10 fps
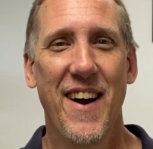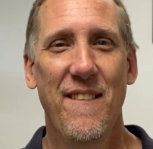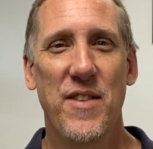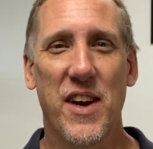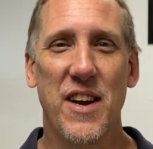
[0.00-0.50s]

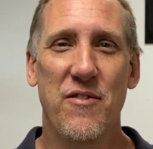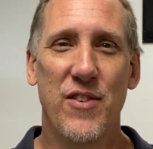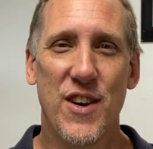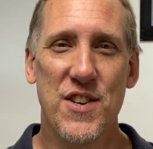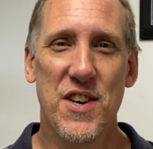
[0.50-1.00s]
The
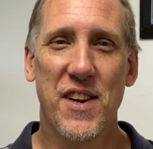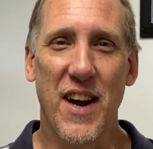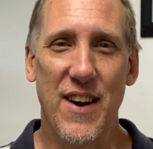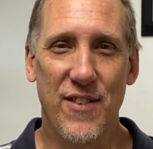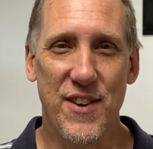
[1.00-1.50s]
conversion
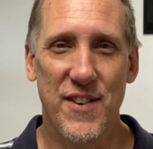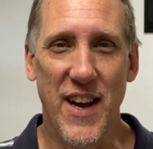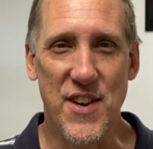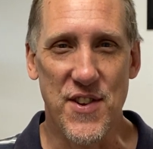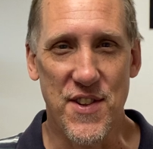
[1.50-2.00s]

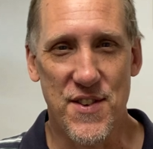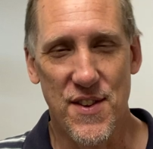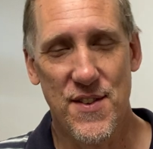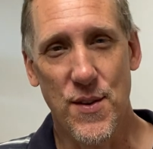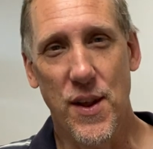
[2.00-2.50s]
conversations.
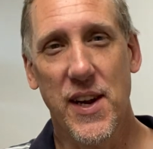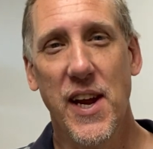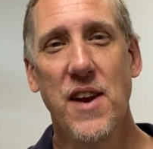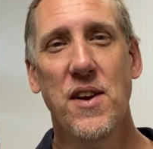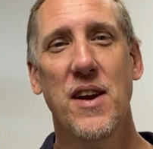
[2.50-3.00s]
So the
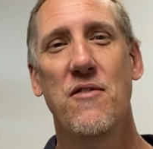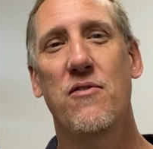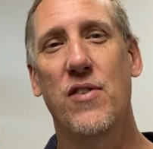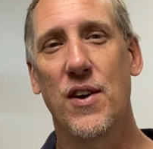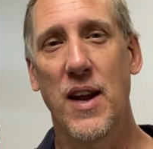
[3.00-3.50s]
key to
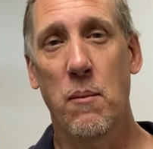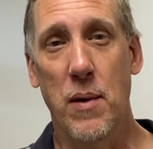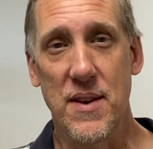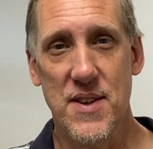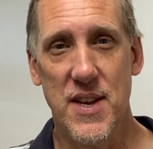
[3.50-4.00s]
converting
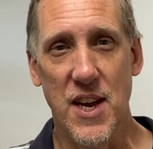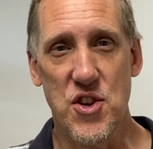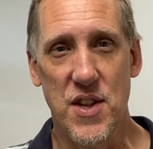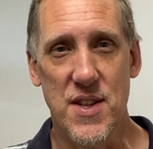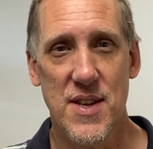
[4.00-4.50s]

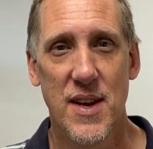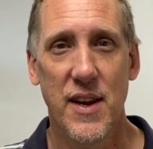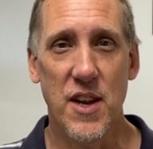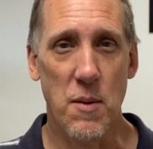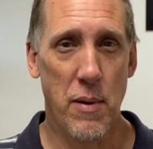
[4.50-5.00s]
presentations
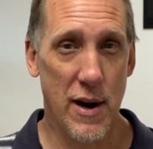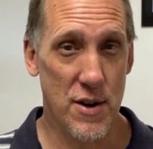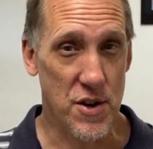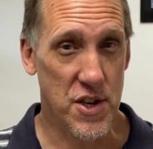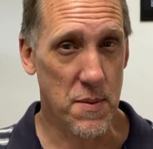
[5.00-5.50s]
into
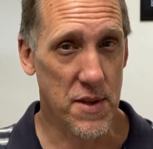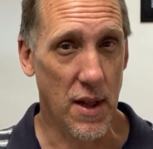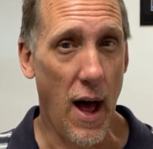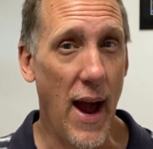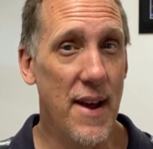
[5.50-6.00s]
partnerships
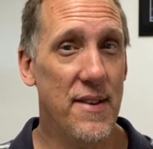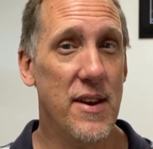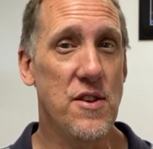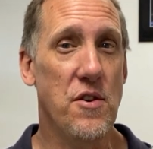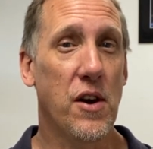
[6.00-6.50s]
lies
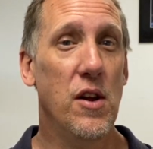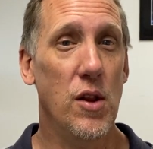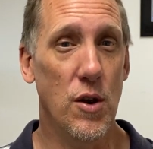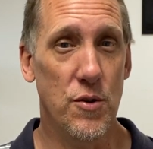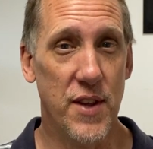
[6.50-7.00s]
in your
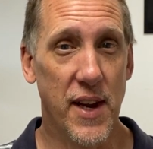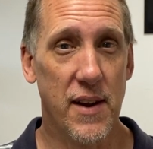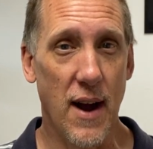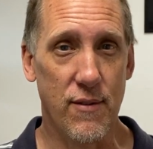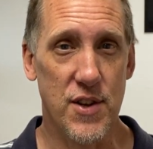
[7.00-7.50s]
closing
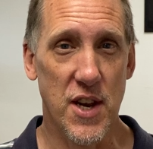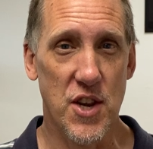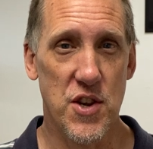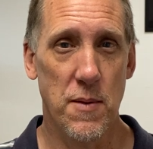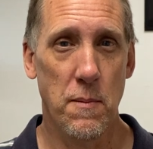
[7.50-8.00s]

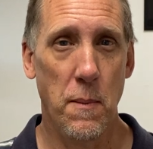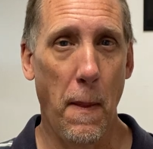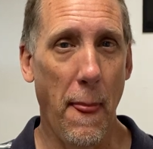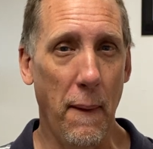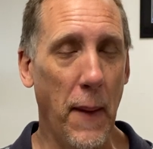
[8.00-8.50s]
conversation,
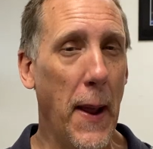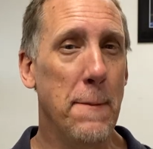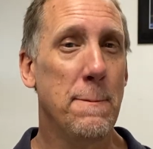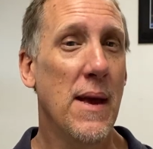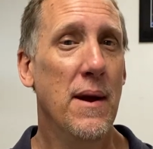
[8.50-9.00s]
all right?
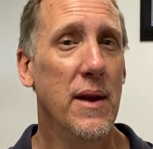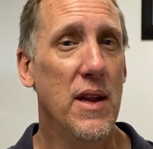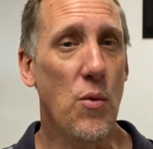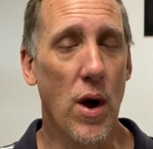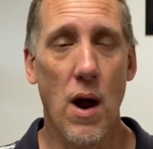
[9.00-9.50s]

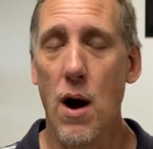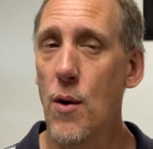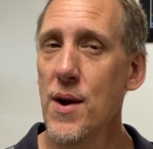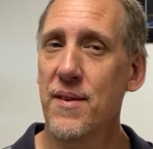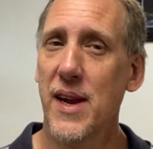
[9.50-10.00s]
You want to
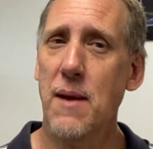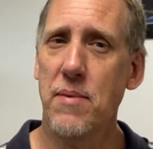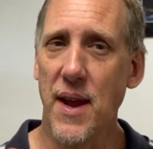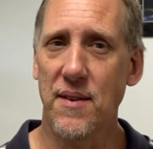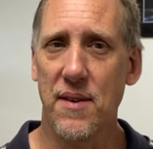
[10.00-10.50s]
always keep
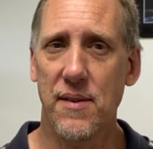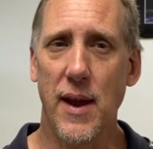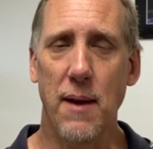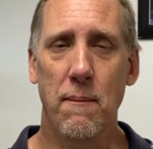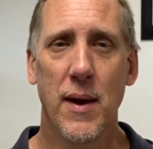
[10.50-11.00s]
things the
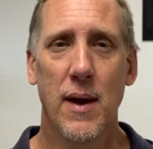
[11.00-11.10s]
same.